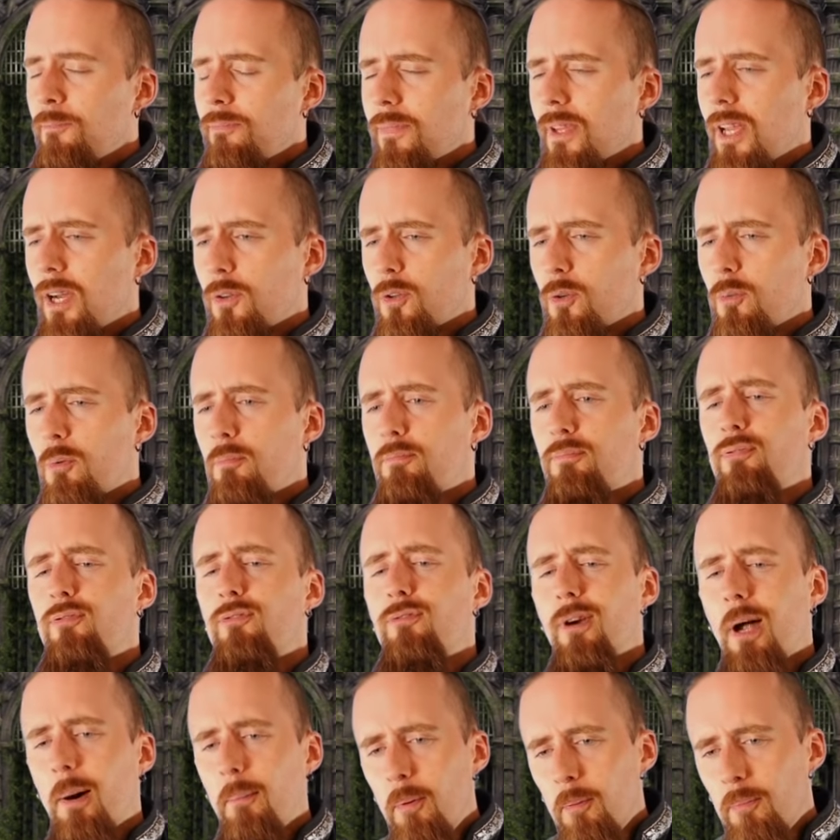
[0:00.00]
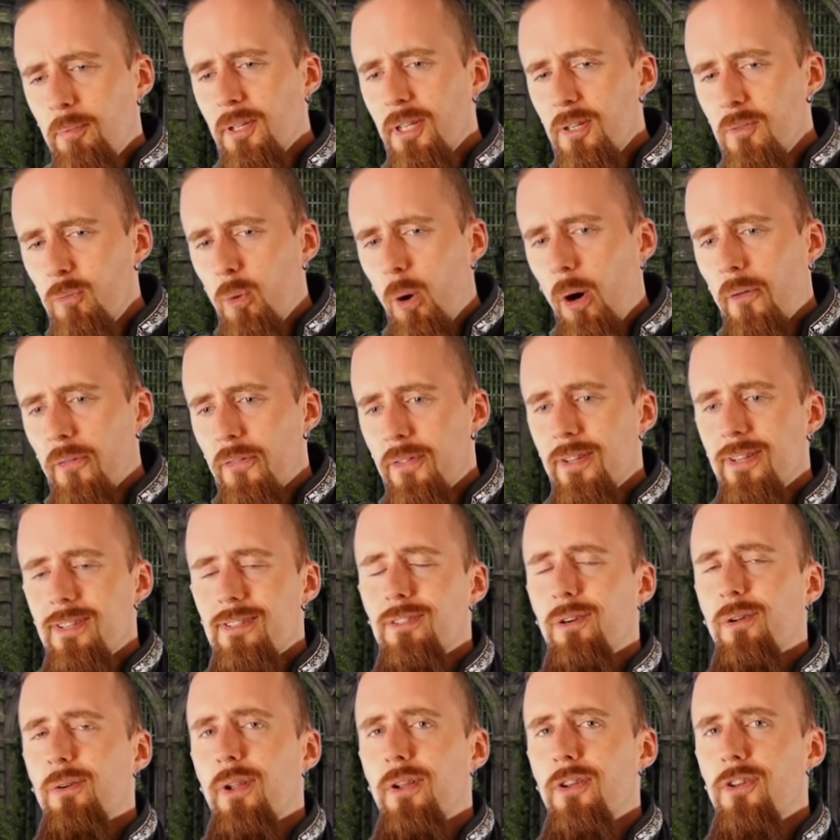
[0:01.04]
Now, you would probably want
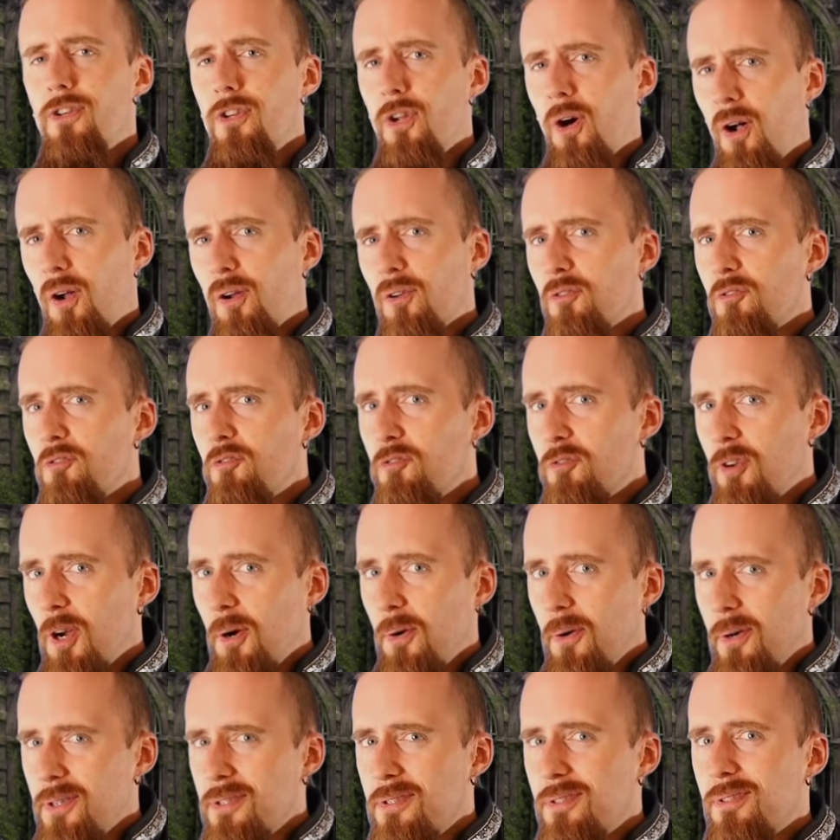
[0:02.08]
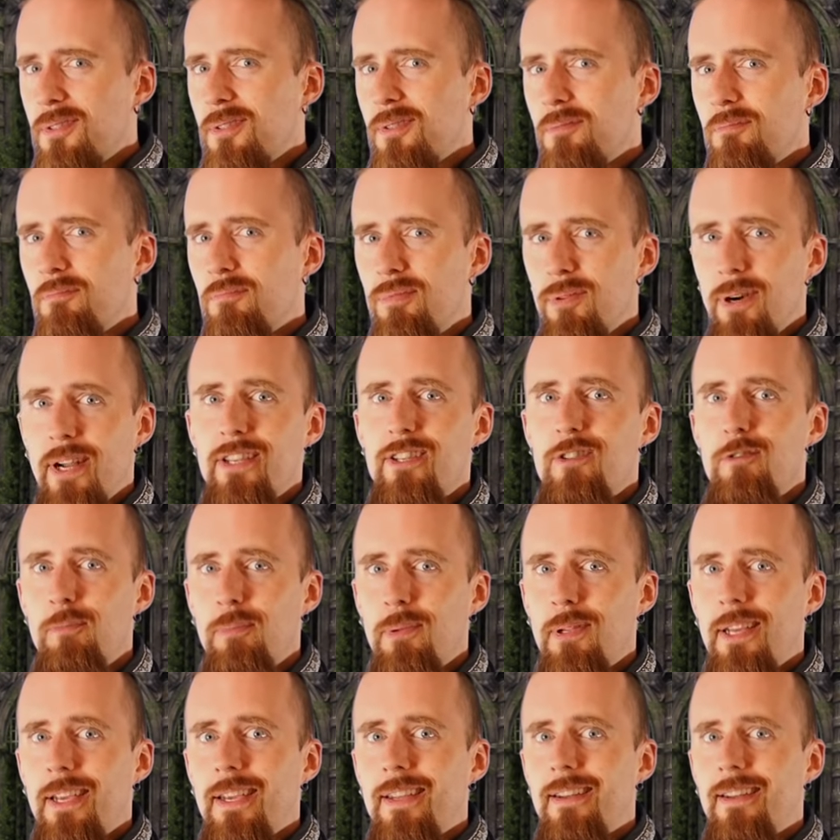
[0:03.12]
this on a non-ferrous
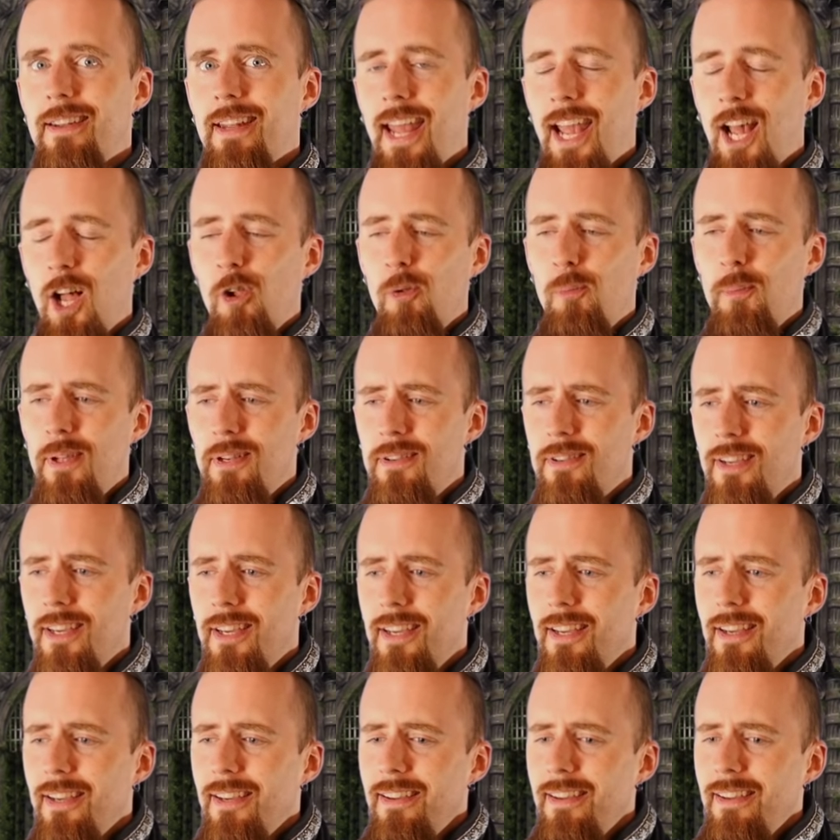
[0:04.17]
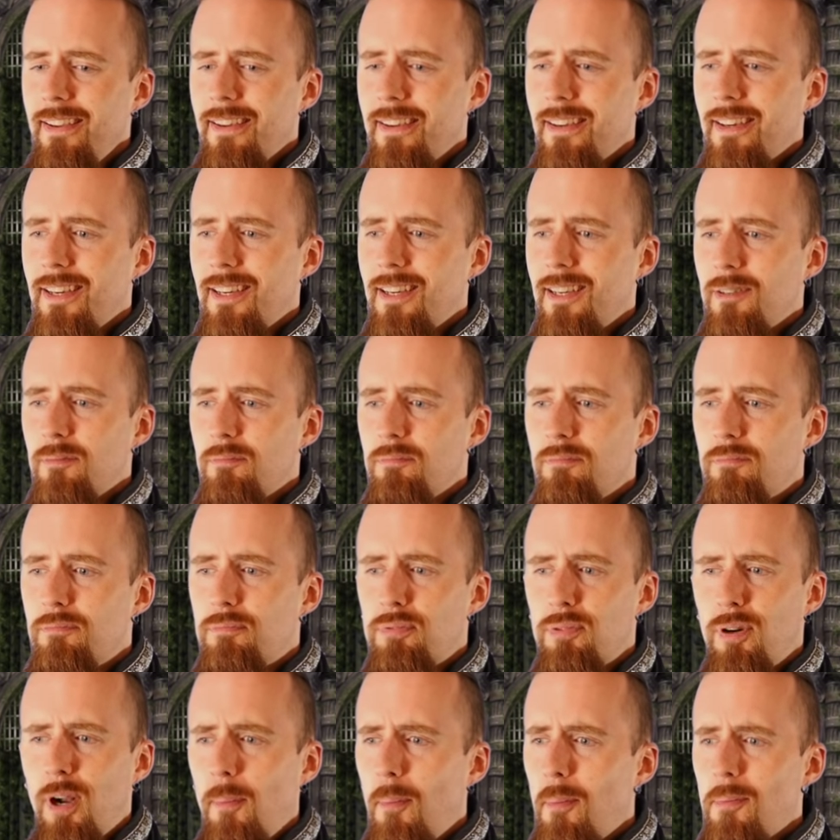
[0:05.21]
breastplate and helmet.
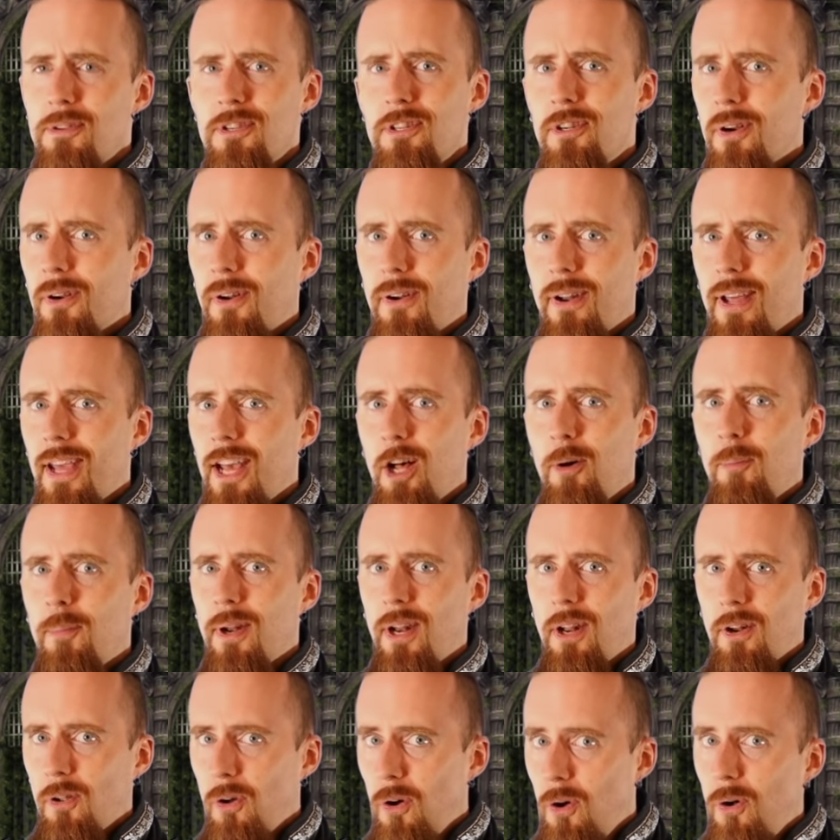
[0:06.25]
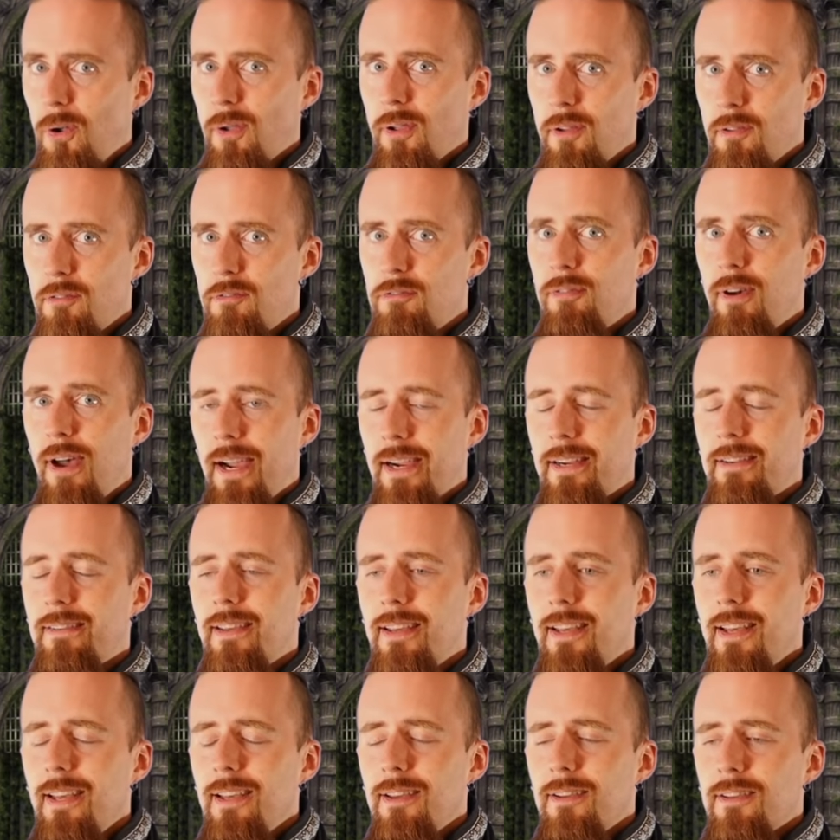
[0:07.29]
Probably not on a helmet at all, in fact.
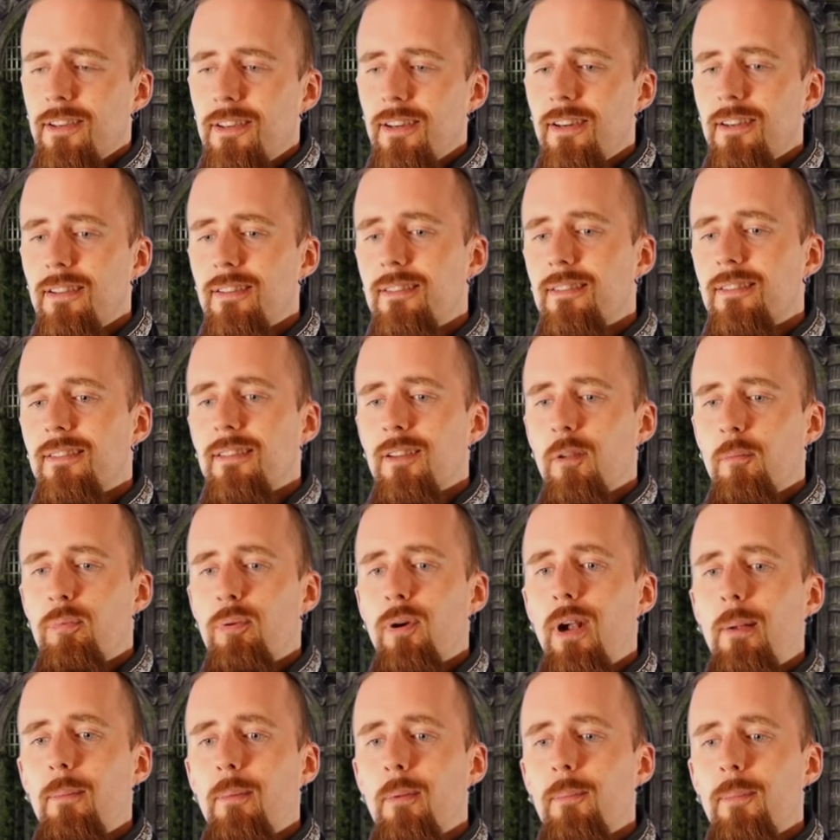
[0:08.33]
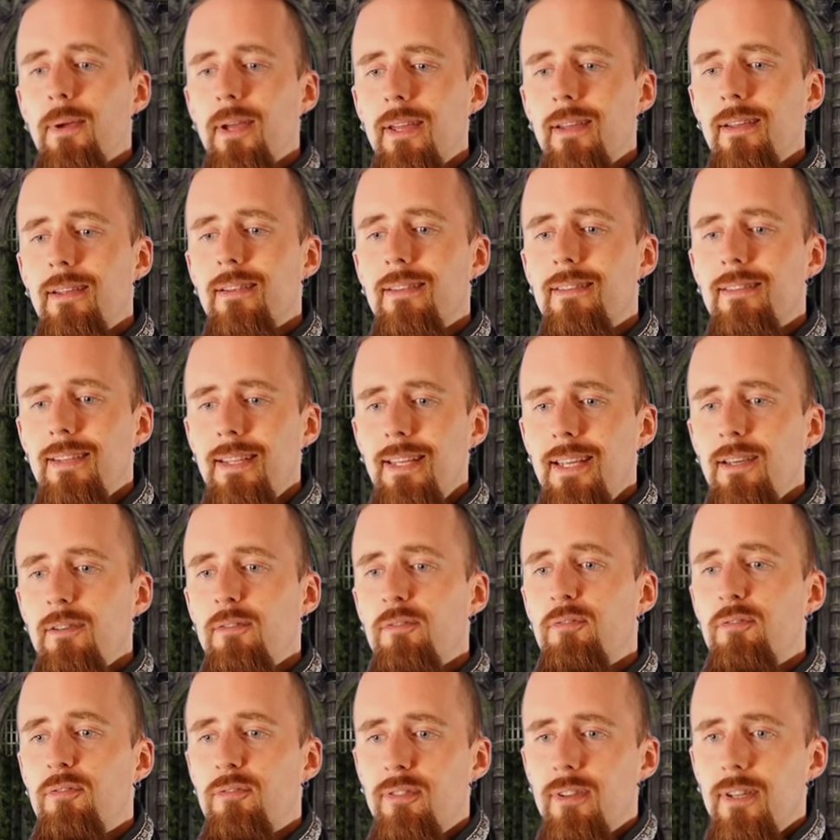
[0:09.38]
Because the problem is
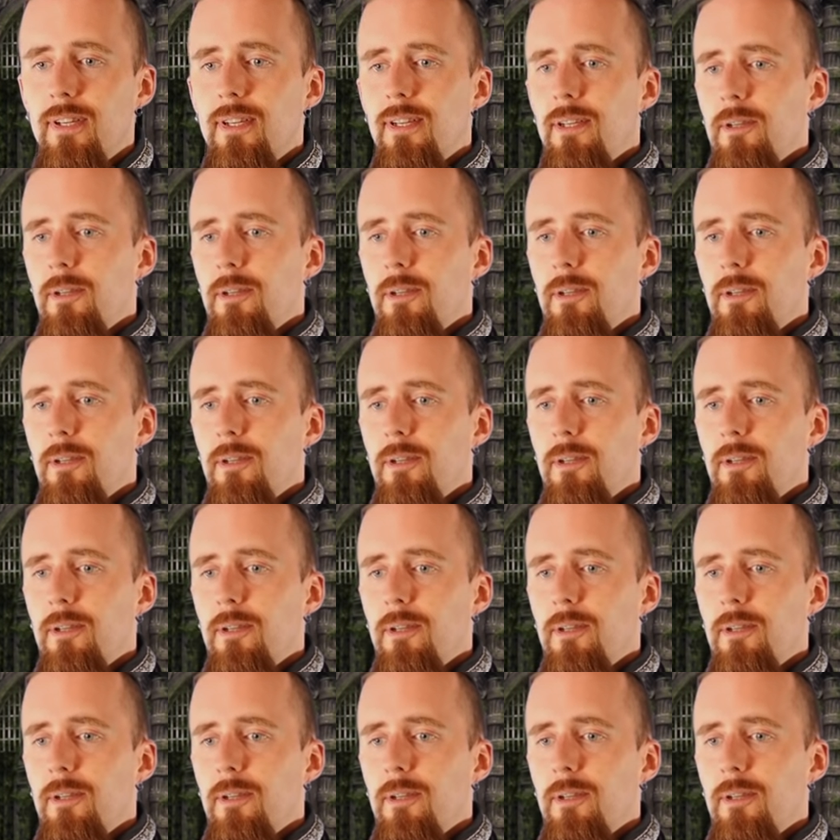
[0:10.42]
if,